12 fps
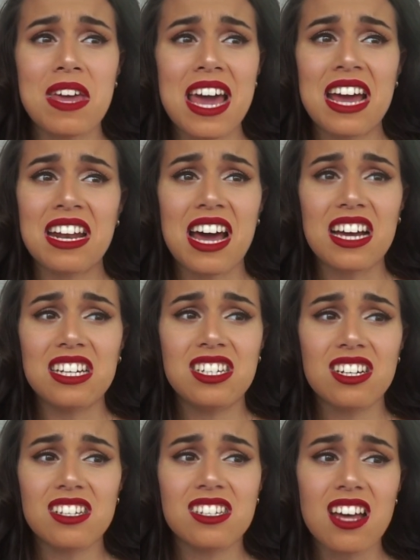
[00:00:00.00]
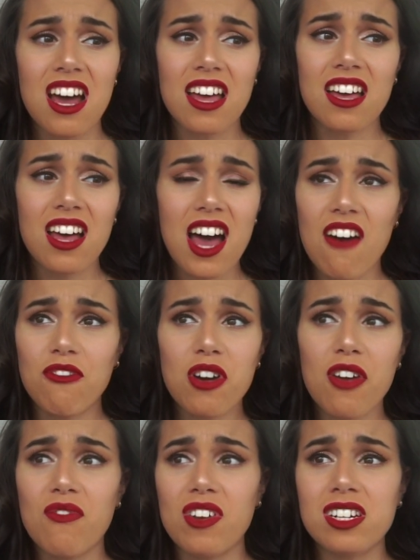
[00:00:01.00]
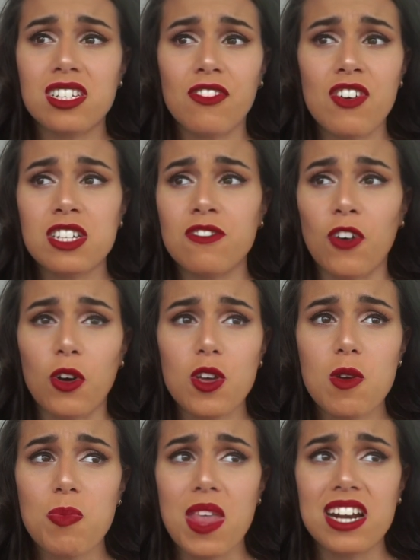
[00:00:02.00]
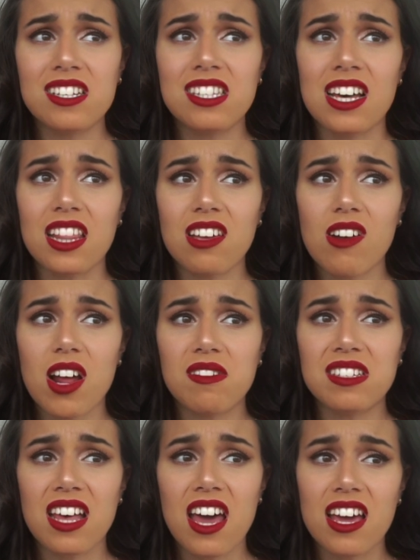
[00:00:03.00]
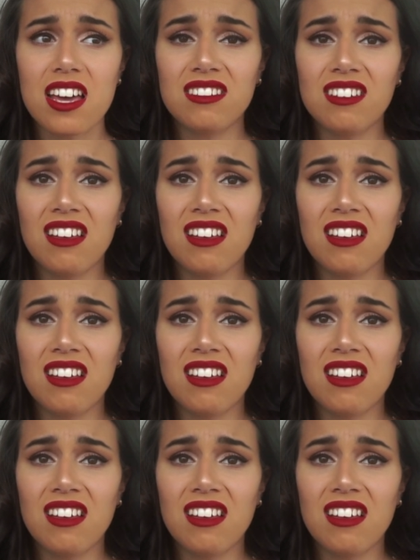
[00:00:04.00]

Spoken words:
And I just, after I finished the first volume, I just sat there and I was like,